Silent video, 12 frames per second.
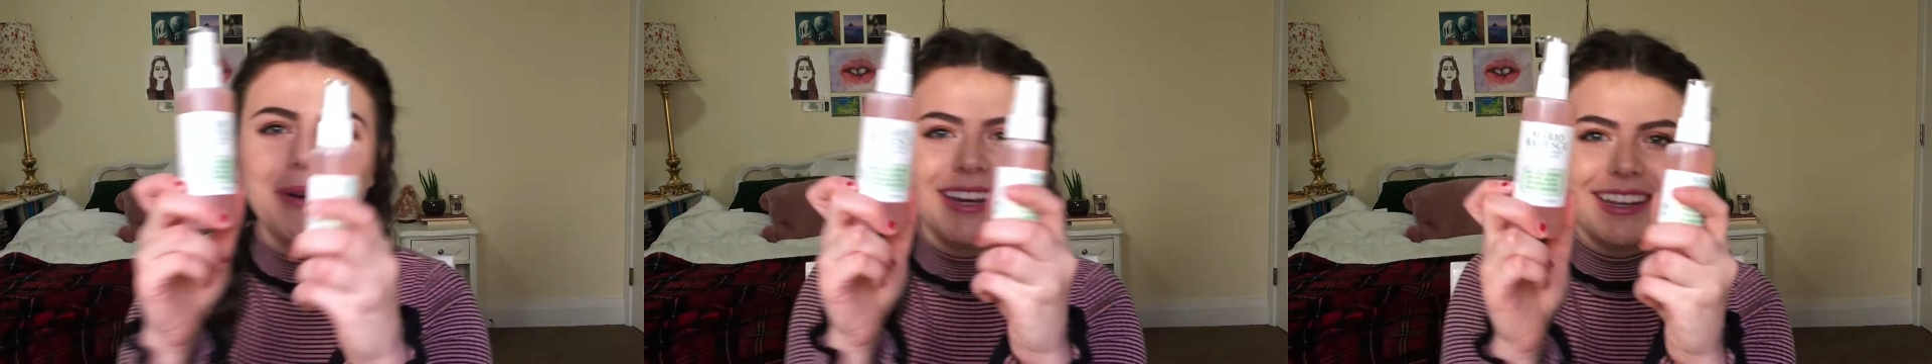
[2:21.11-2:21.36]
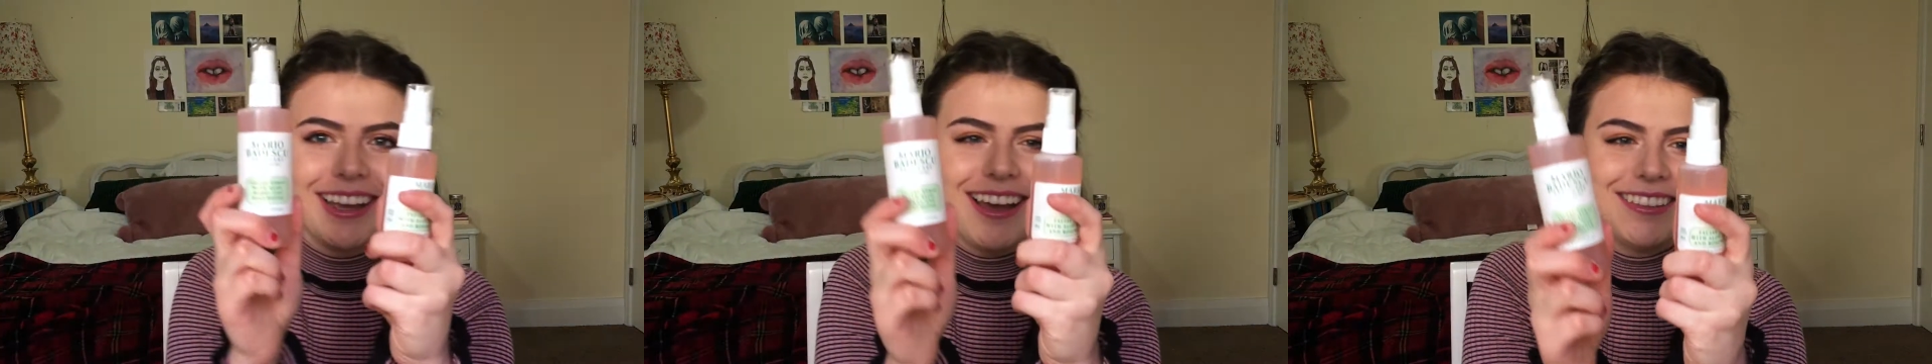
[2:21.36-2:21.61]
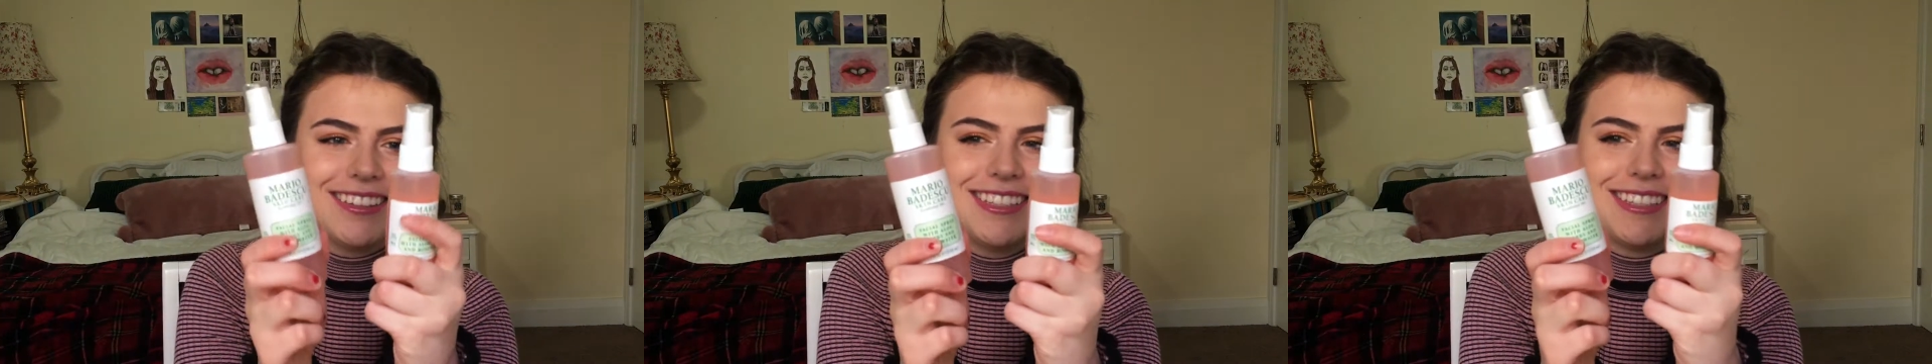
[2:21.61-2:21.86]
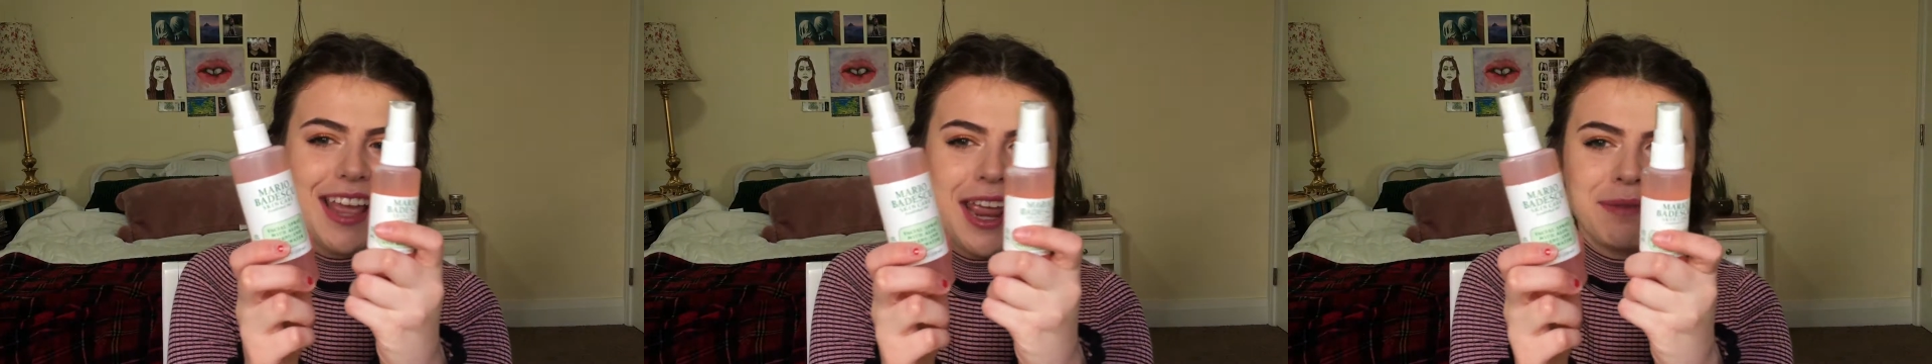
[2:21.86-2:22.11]
went and got
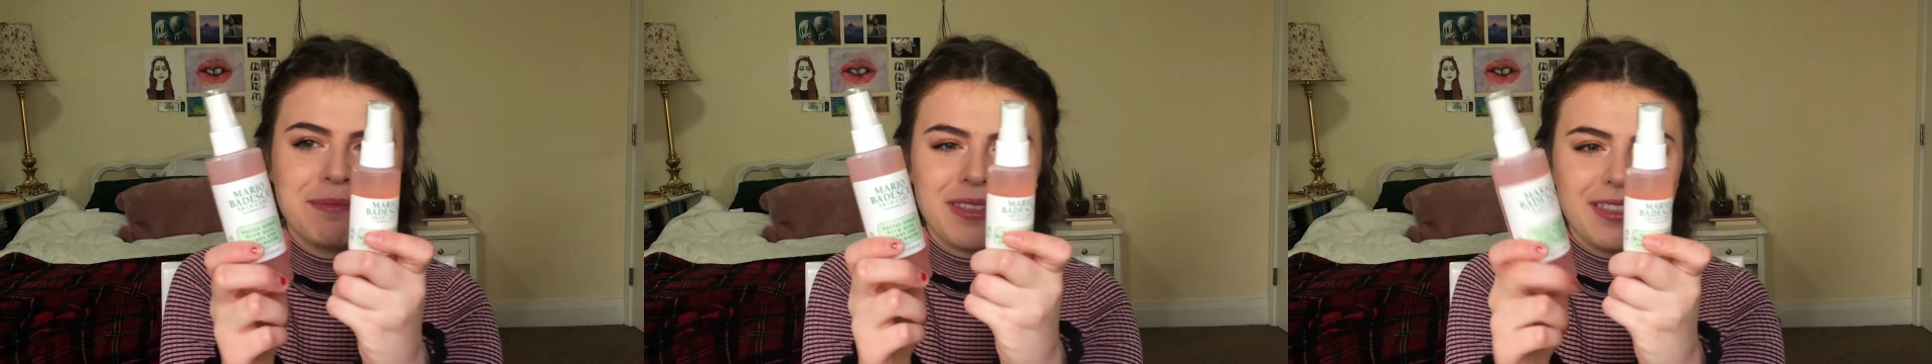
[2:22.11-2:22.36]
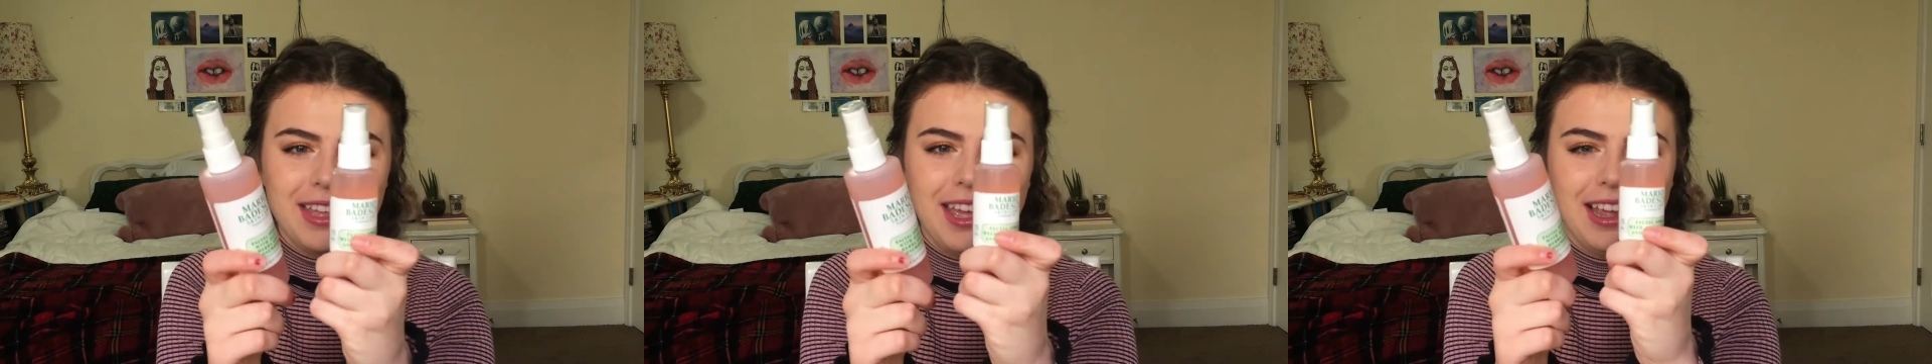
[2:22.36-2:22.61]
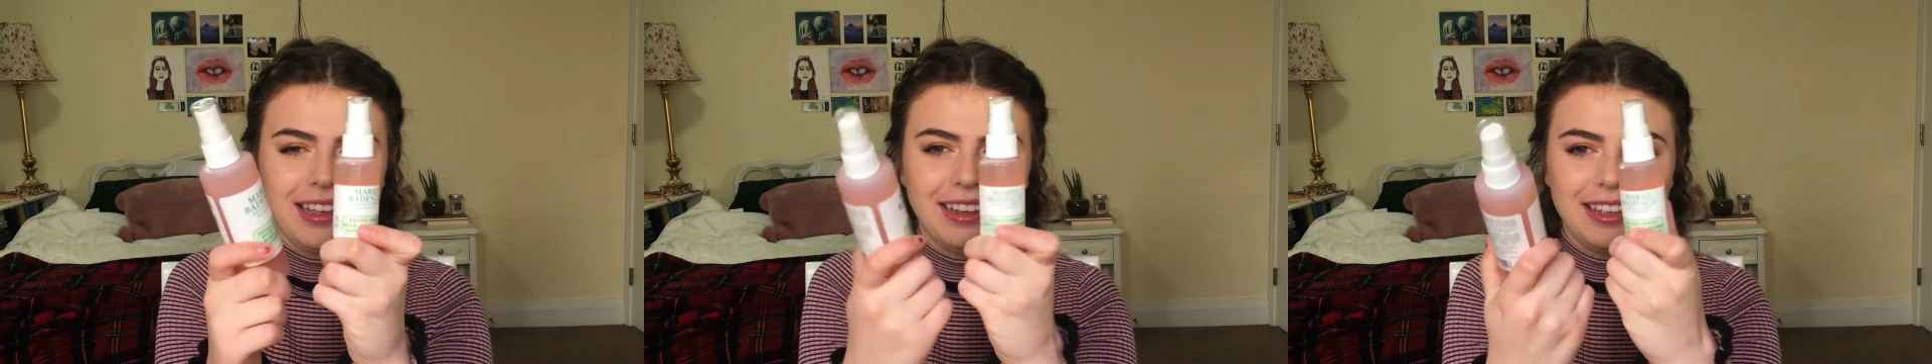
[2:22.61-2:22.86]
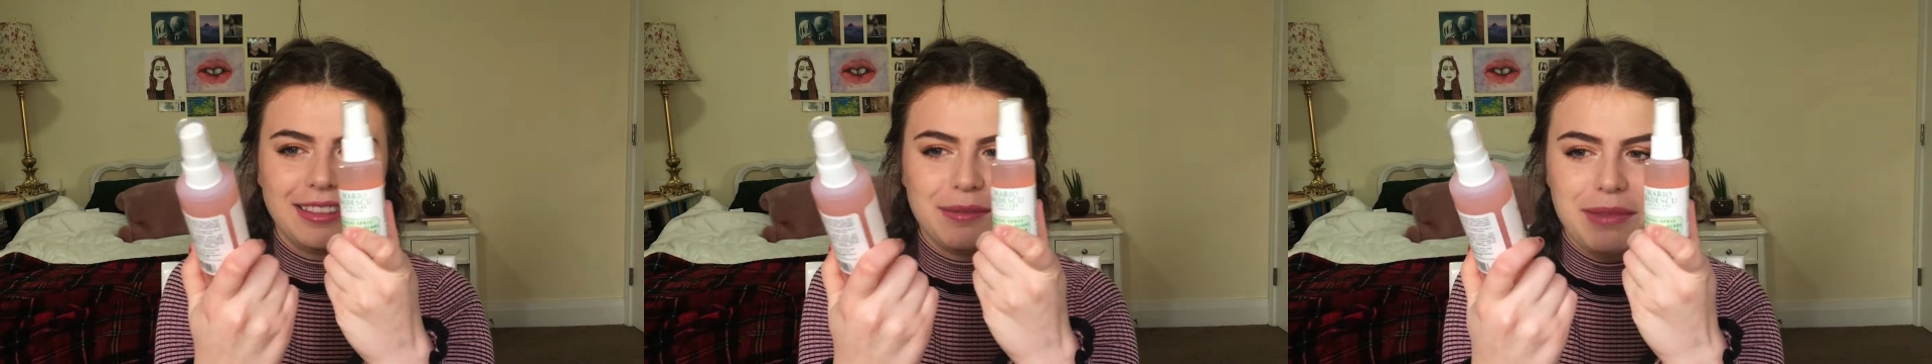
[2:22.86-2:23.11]
the same thing,
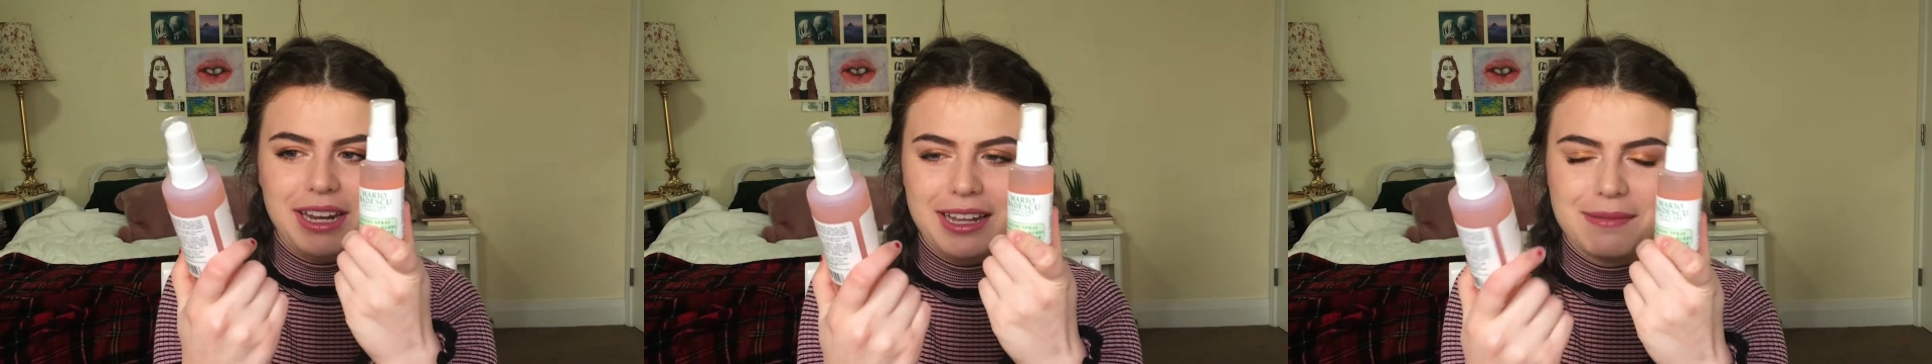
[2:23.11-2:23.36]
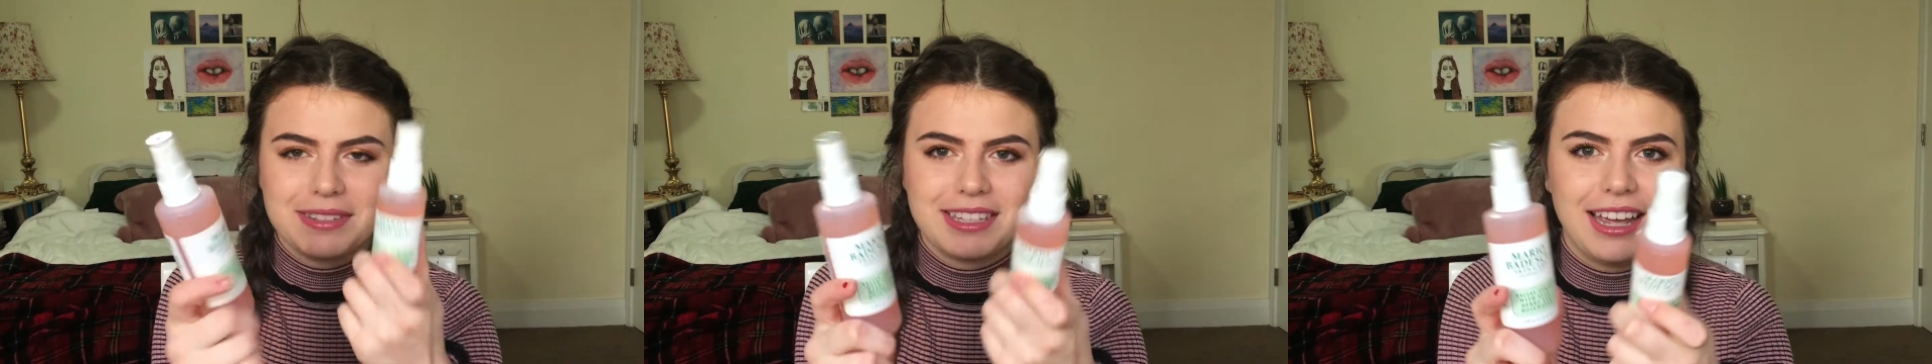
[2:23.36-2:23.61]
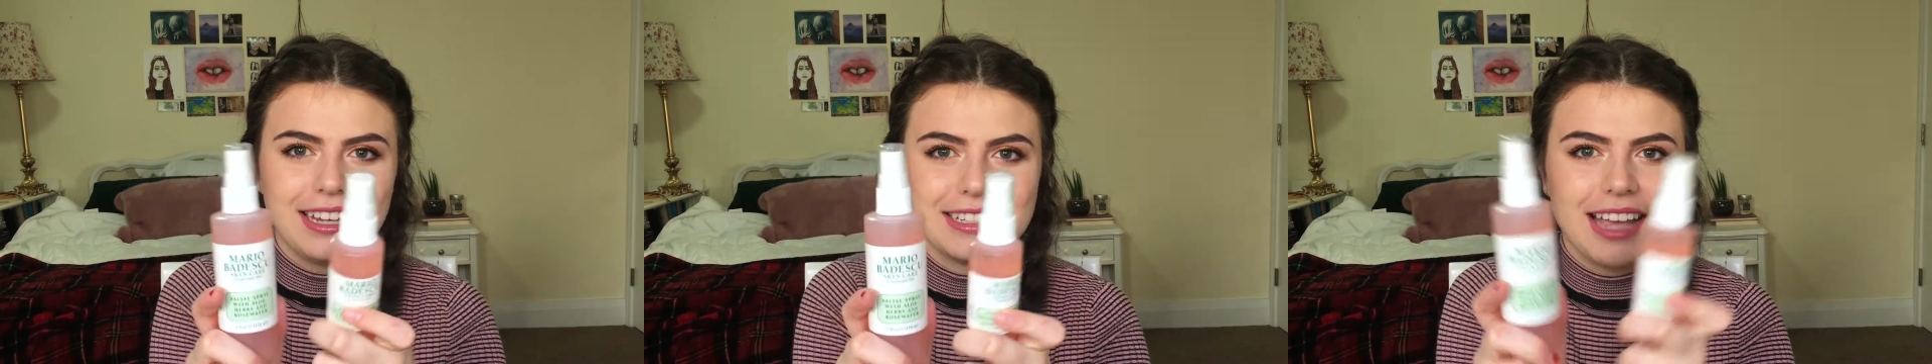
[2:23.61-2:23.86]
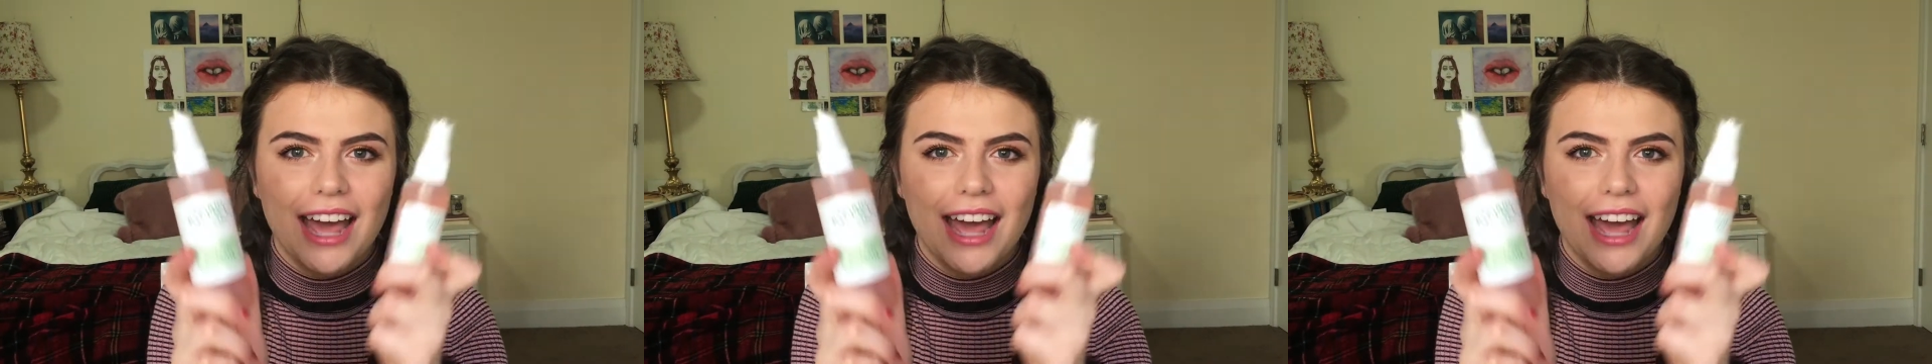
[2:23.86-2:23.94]
like the medium size.